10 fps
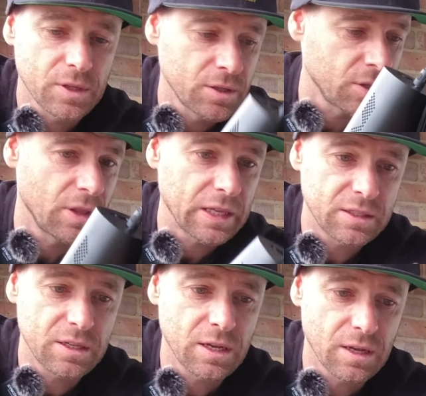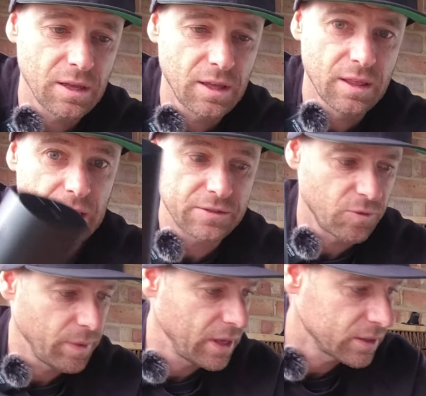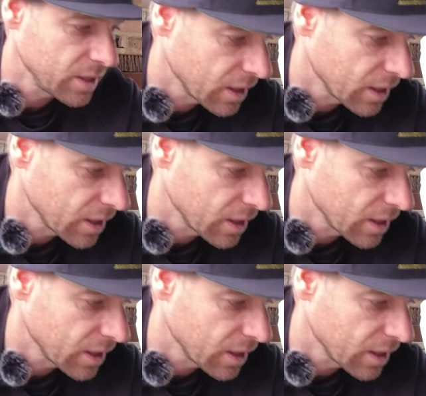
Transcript: So that's for me, it's